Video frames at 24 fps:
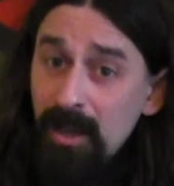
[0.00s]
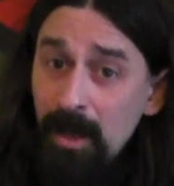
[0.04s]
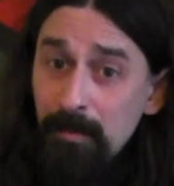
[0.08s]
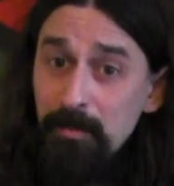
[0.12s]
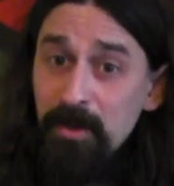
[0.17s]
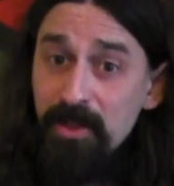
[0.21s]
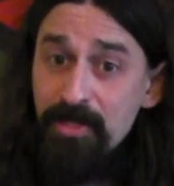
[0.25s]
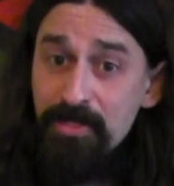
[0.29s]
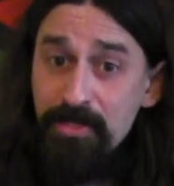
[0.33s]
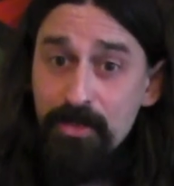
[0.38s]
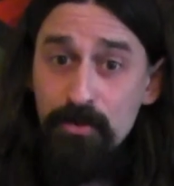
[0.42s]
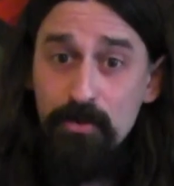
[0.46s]

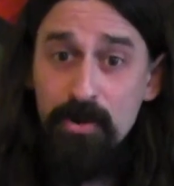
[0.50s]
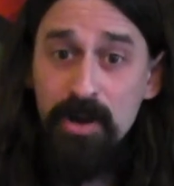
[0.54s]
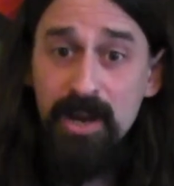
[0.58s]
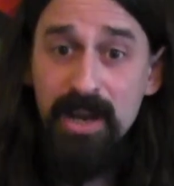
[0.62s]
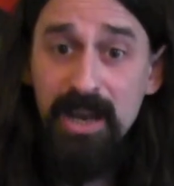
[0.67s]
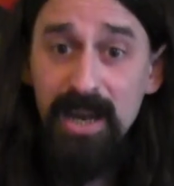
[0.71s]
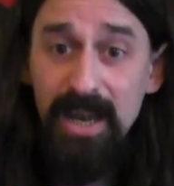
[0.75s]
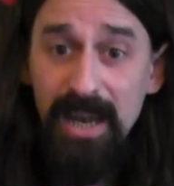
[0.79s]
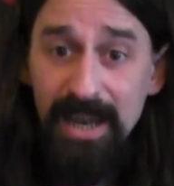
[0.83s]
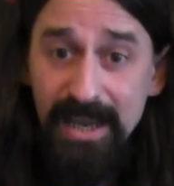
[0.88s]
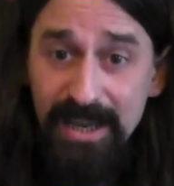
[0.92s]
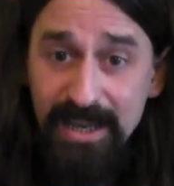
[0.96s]
Number
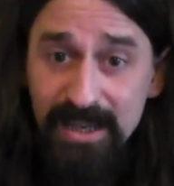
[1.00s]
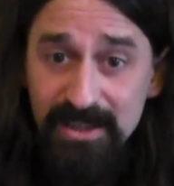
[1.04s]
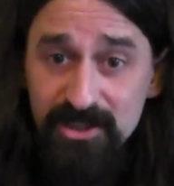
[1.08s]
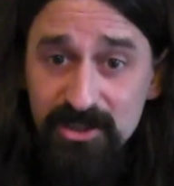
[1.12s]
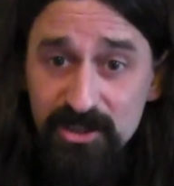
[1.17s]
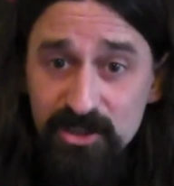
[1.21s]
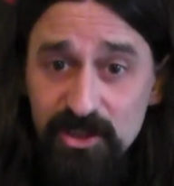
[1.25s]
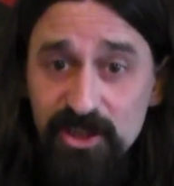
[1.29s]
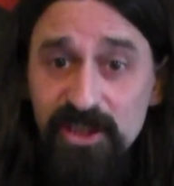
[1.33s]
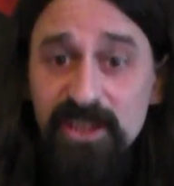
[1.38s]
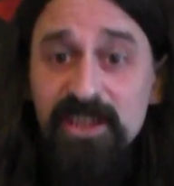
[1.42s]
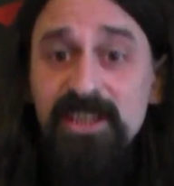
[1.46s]
3
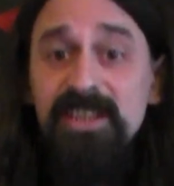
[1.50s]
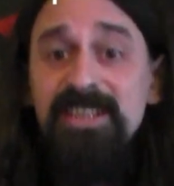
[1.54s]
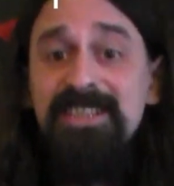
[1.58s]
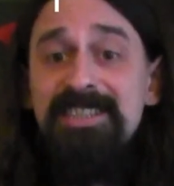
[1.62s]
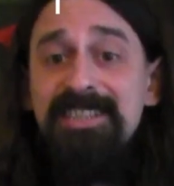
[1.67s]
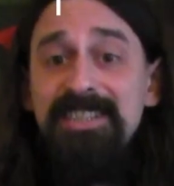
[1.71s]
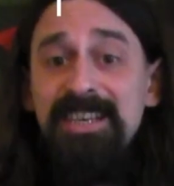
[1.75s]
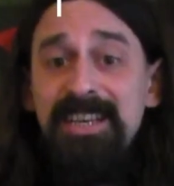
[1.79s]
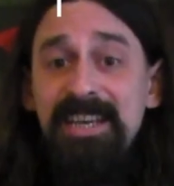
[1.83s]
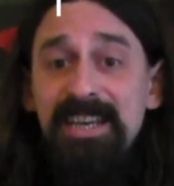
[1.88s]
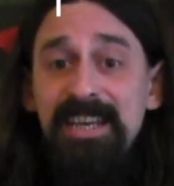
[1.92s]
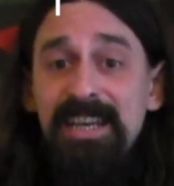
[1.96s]
is G,
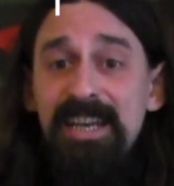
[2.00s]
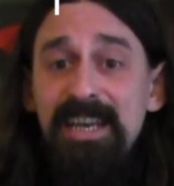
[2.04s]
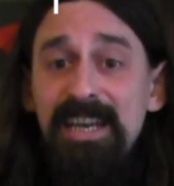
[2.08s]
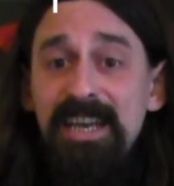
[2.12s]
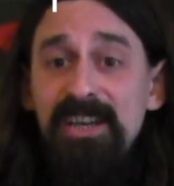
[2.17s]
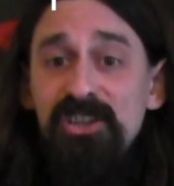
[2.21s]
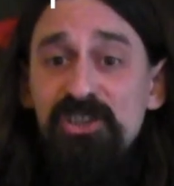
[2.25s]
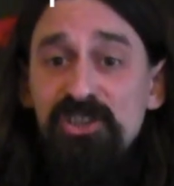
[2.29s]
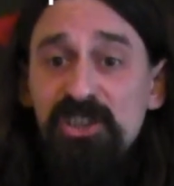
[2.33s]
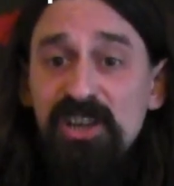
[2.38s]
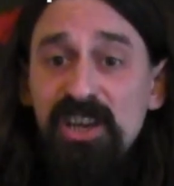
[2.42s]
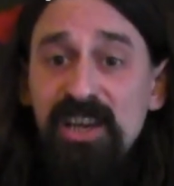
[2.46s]

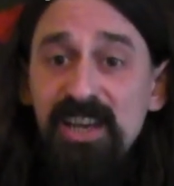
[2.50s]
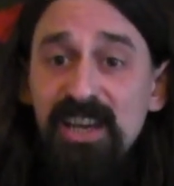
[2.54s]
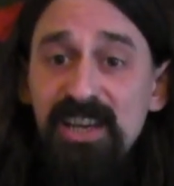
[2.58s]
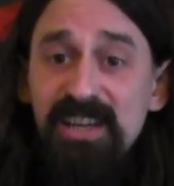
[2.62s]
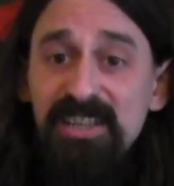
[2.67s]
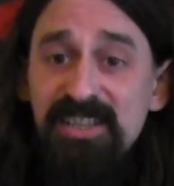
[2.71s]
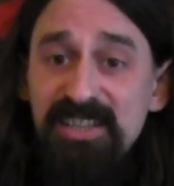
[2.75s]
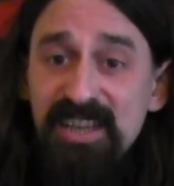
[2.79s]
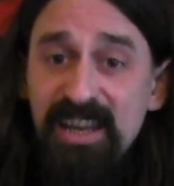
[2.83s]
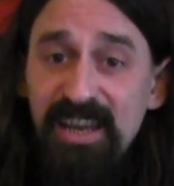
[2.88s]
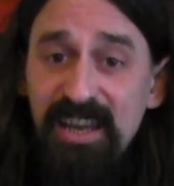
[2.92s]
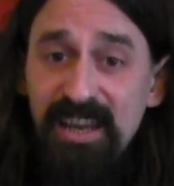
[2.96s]
C,
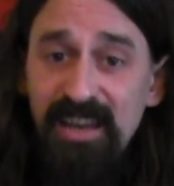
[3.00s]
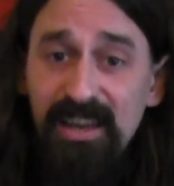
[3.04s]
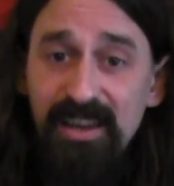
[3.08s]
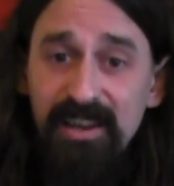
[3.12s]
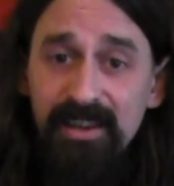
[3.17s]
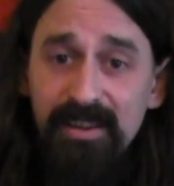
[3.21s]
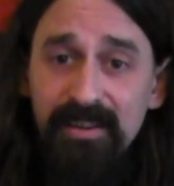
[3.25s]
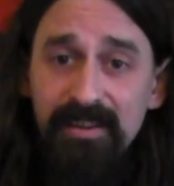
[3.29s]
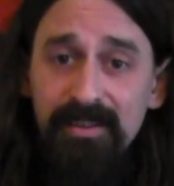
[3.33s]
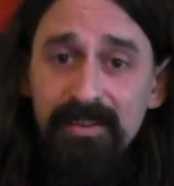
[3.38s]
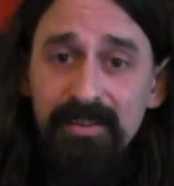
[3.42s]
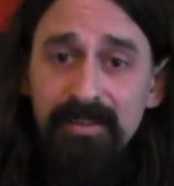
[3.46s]
G, D.
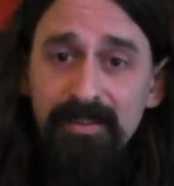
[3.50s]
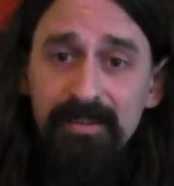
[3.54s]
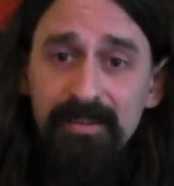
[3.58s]
Again,